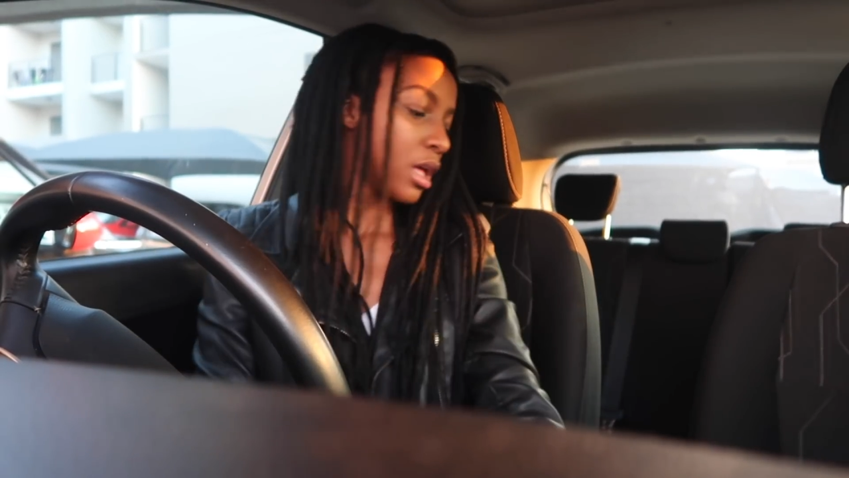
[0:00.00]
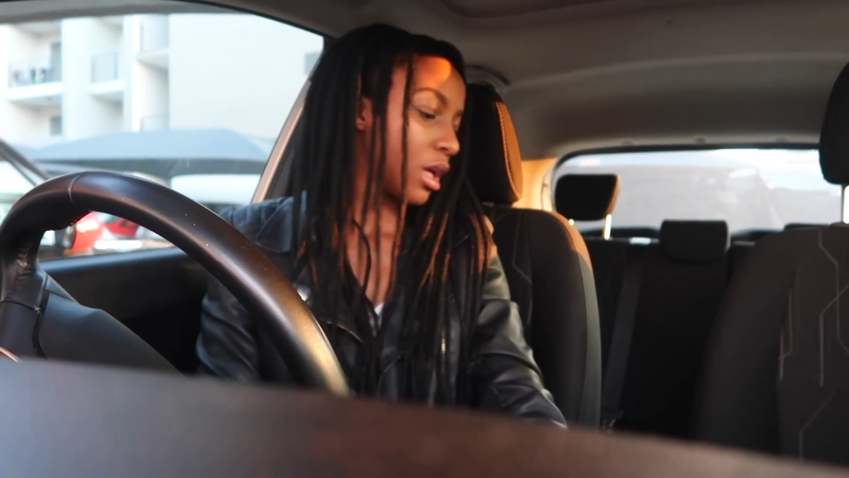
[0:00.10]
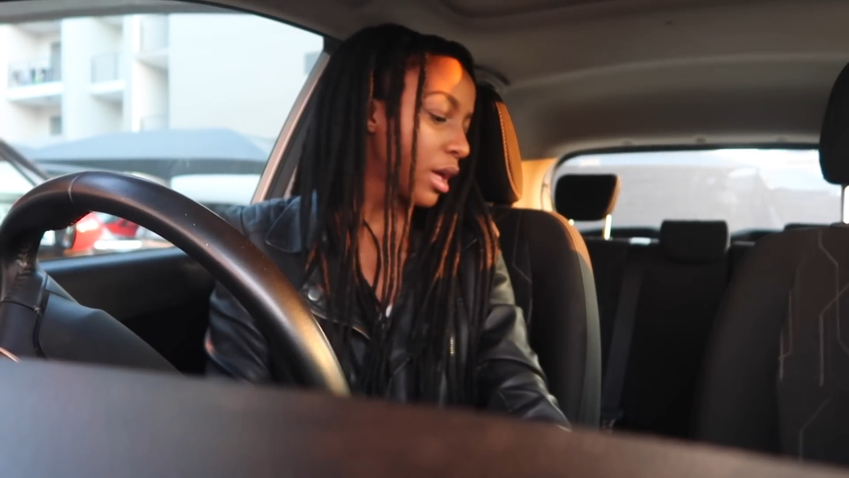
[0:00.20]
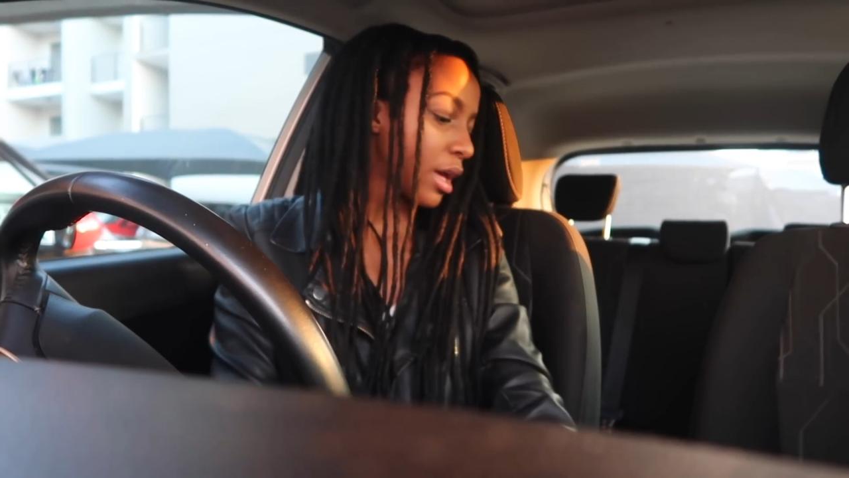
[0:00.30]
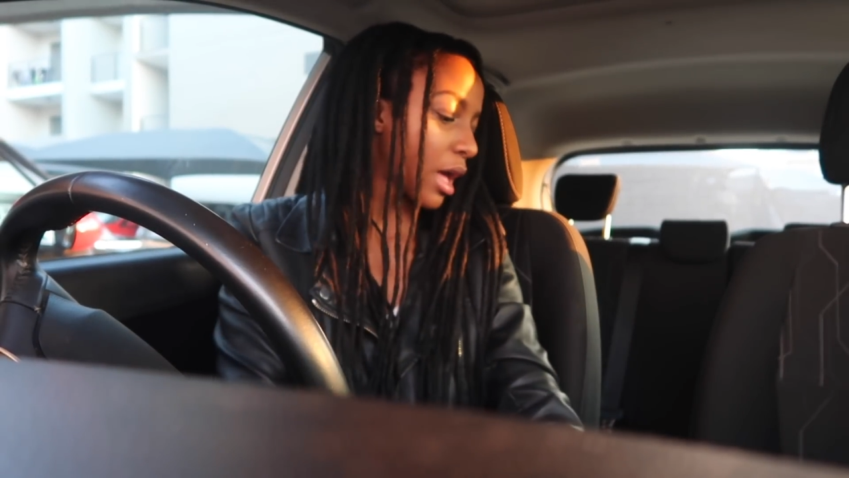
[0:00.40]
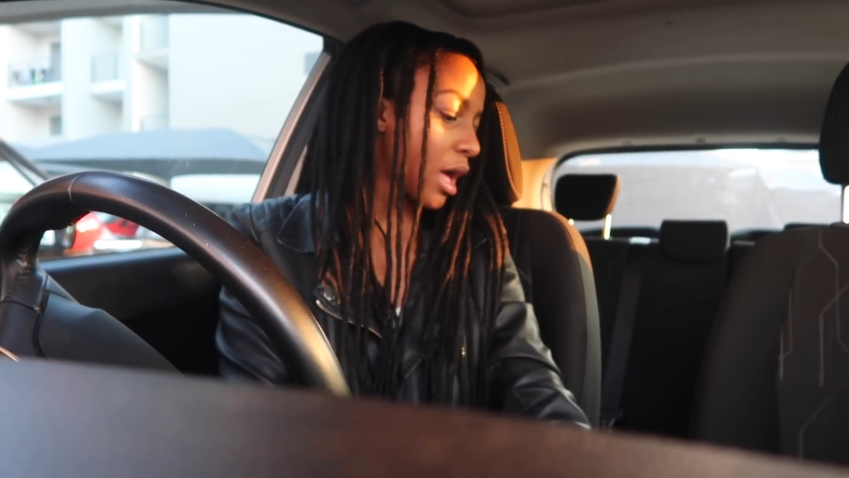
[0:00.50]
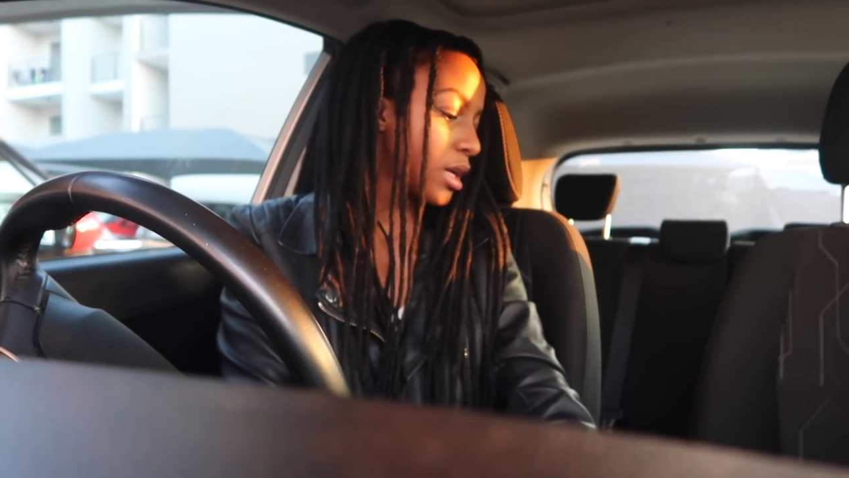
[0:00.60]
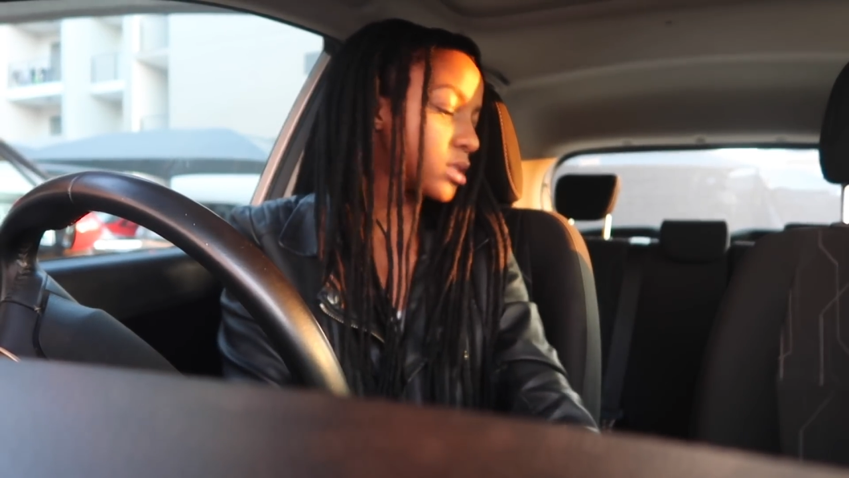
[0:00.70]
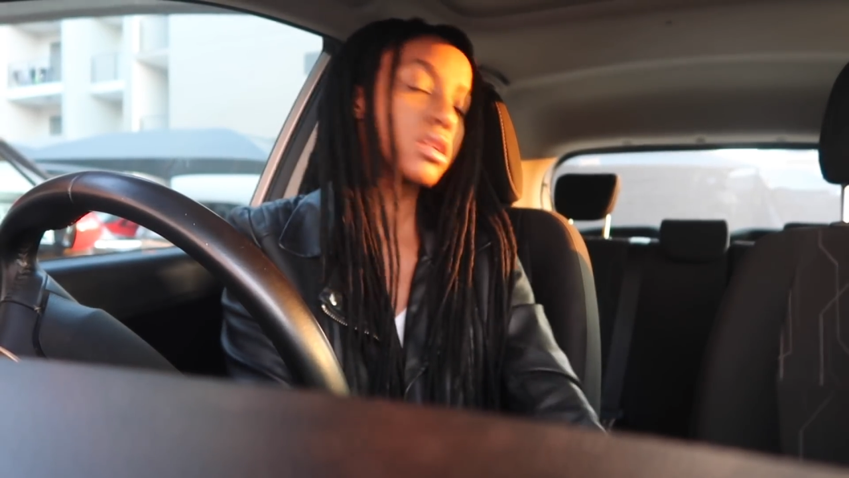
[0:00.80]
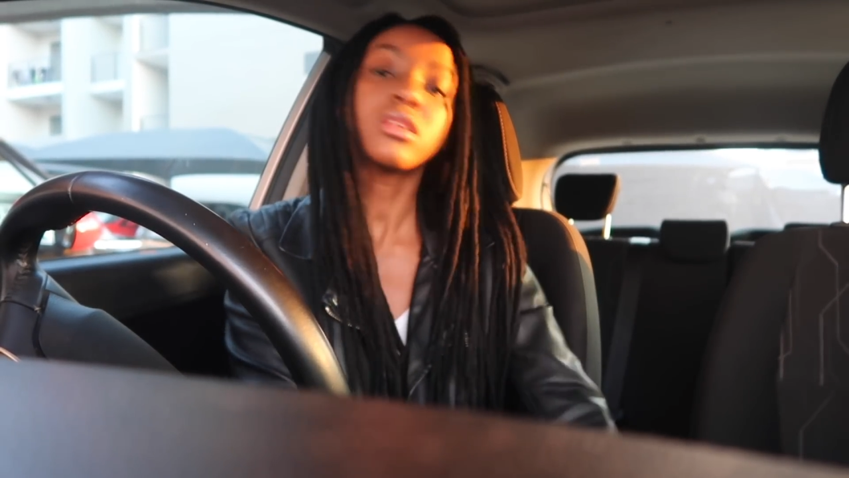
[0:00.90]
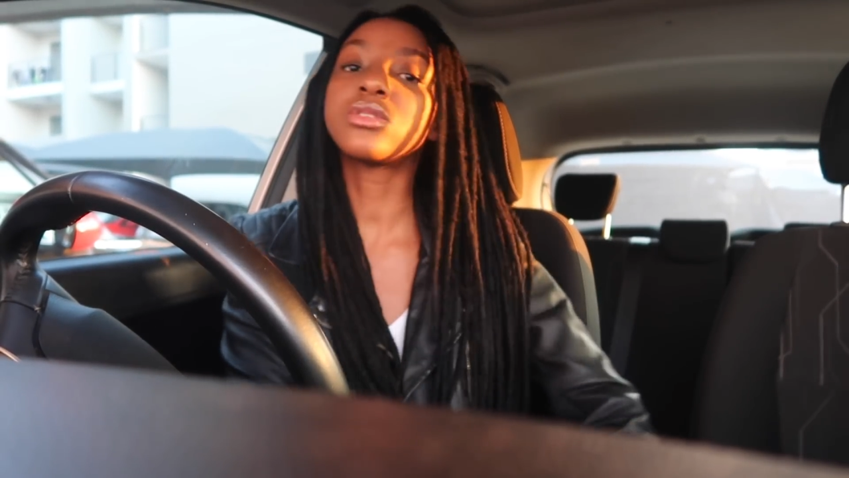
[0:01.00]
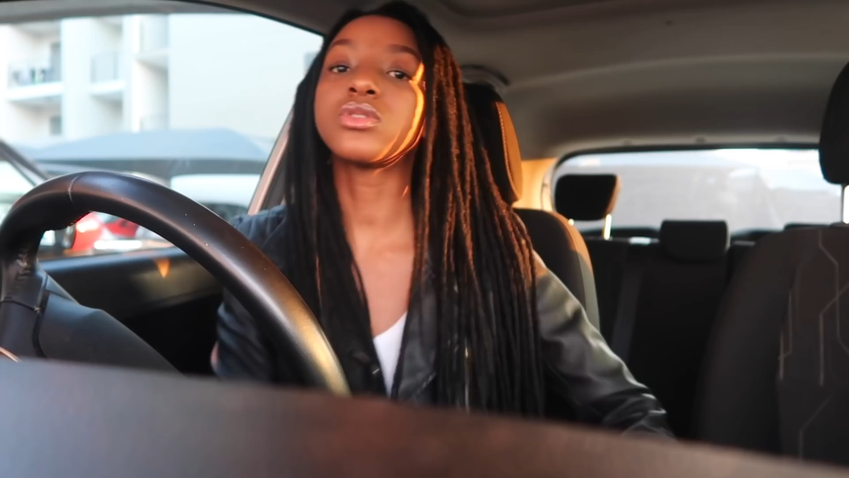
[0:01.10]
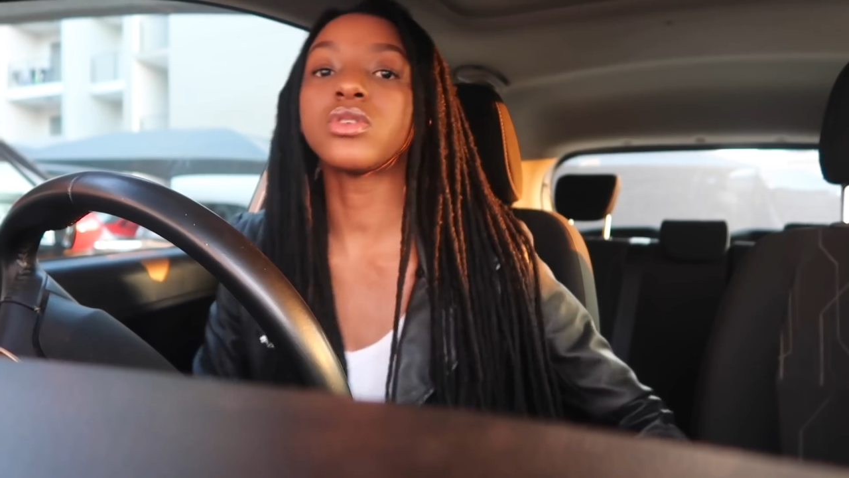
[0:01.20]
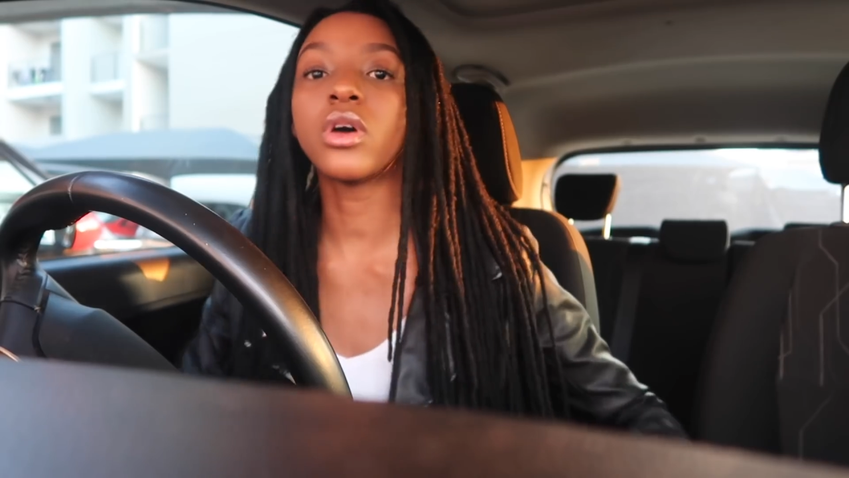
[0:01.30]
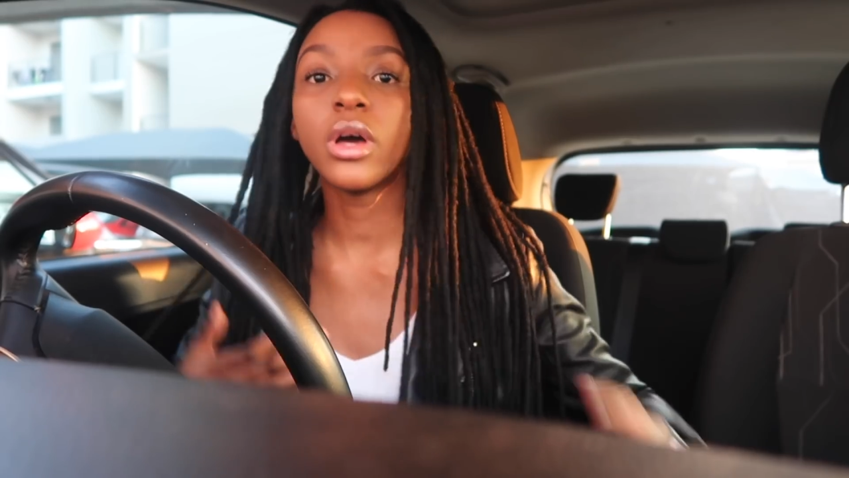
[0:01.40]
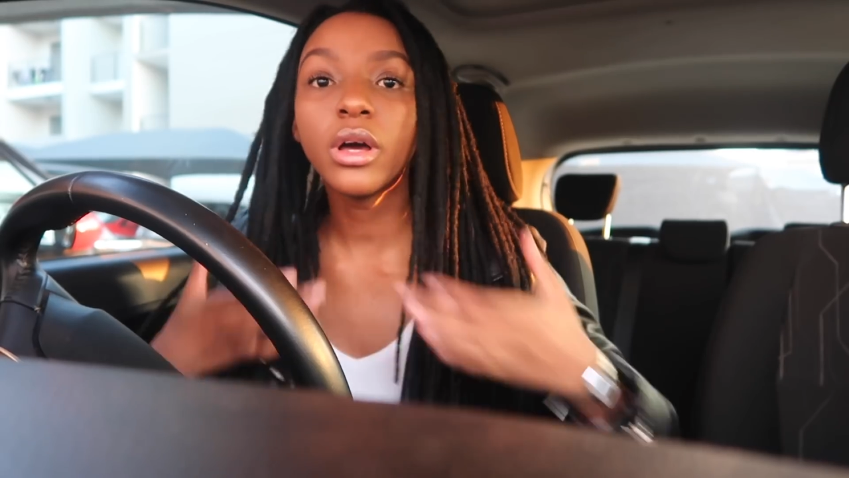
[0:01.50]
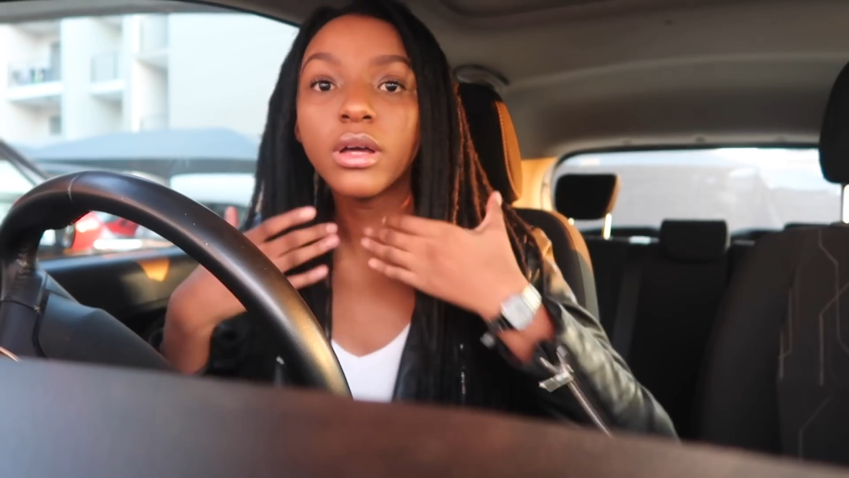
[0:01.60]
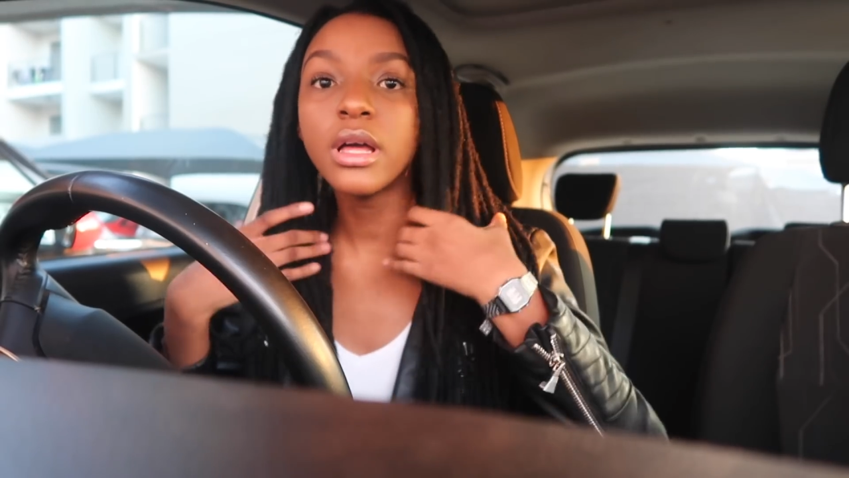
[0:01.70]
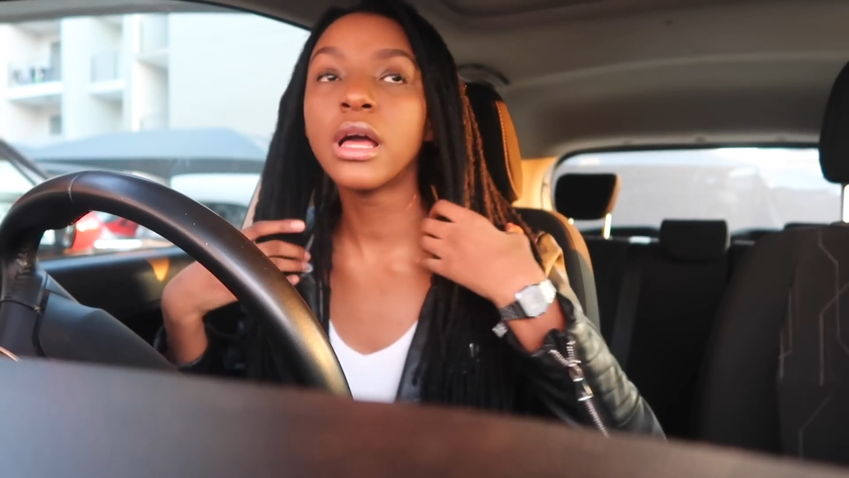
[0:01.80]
Hey guys, so